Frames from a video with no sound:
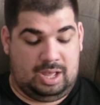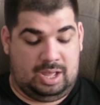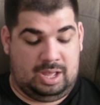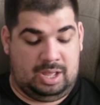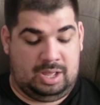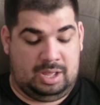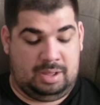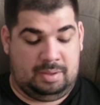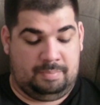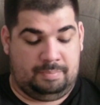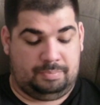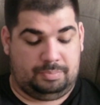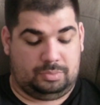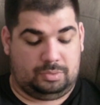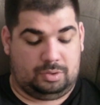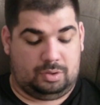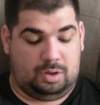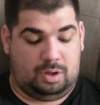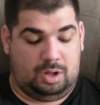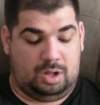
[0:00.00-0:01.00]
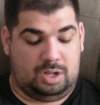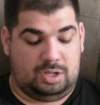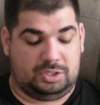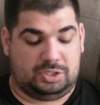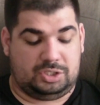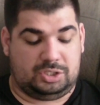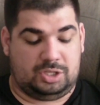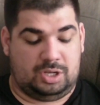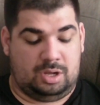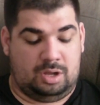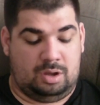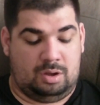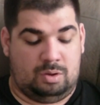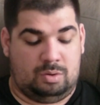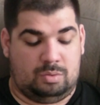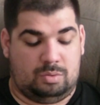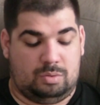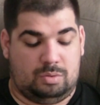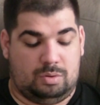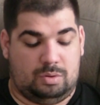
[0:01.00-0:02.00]

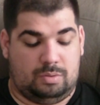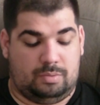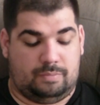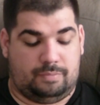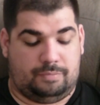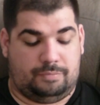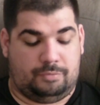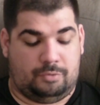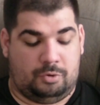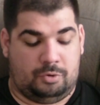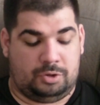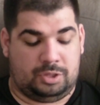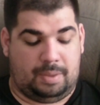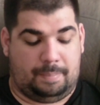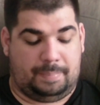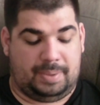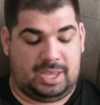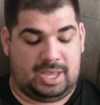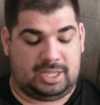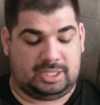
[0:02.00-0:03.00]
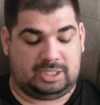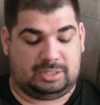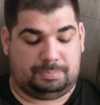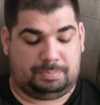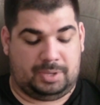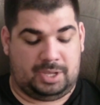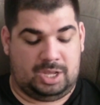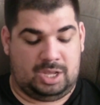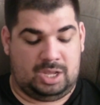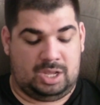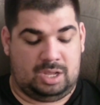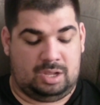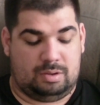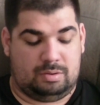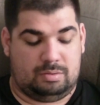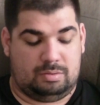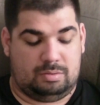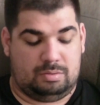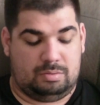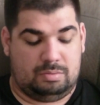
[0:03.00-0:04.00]
Also, for the
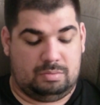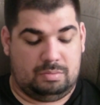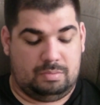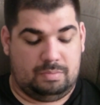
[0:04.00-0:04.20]
PSP,